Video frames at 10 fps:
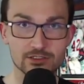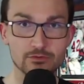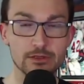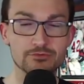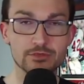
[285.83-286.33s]
Do
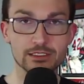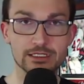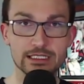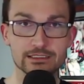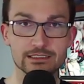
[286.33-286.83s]
we
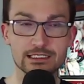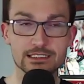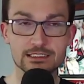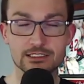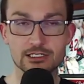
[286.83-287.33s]
really think that
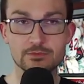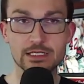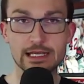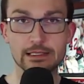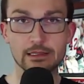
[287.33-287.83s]
this is going to
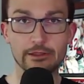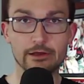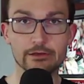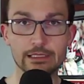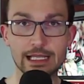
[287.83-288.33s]
be a
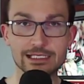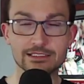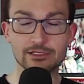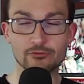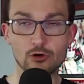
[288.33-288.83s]

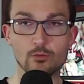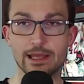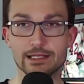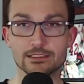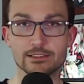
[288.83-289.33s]
long-lasting
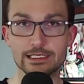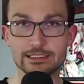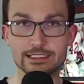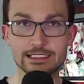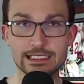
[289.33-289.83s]
romance?
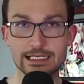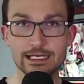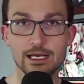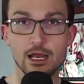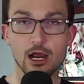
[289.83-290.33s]

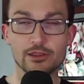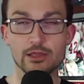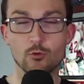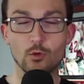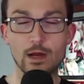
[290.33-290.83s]
Are
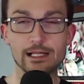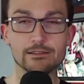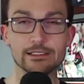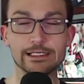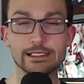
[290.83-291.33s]
they
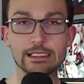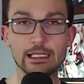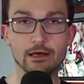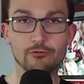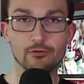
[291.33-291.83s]
wildly in
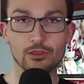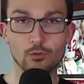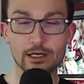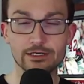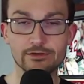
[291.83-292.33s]
love with
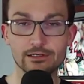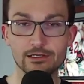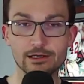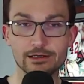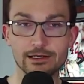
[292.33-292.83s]

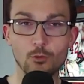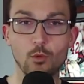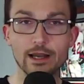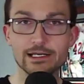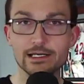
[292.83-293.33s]

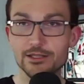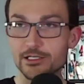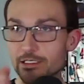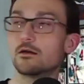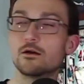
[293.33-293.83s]
one
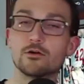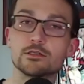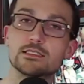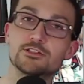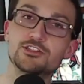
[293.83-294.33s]
another? Or
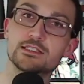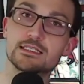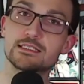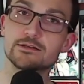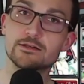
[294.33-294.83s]
is this just
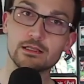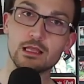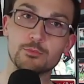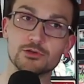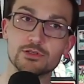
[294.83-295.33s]
a serial
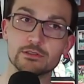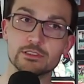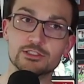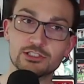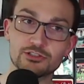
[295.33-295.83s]

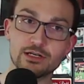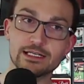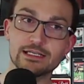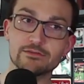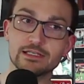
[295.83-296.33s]
opportunist just trying
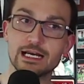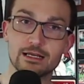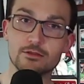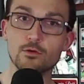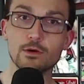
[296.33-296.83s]
to give a
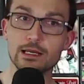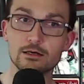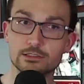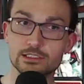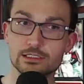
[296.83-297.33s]
guy on the way
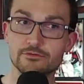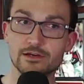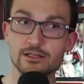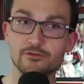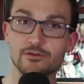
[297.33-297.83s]
out just the
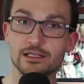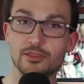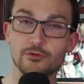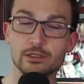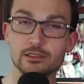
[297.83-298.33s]
final
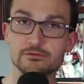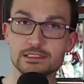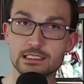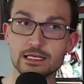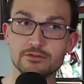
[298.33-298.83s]
fucking thrill of
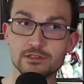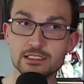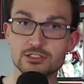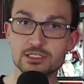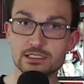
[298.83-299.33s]
his life, and
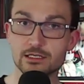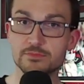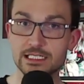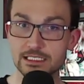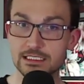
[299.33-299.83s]
he's just there
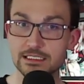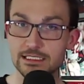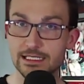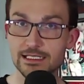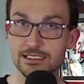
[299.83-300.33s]
because he
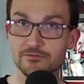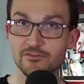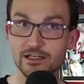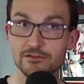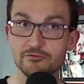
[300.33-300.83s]
can get some
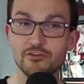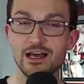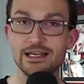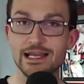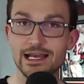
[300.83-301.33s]
fucking
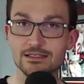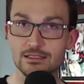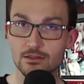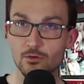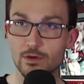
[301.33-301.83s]
fine
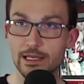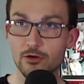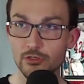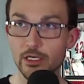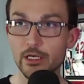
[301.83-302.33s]
ass on the way
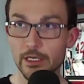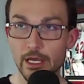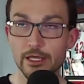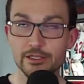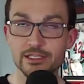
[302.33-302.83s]
out?
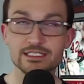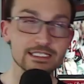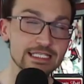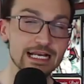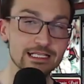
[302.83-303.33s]
That's
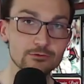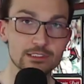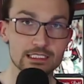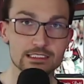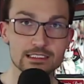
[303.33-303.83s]
exactly
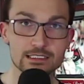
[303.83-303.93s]
what this is.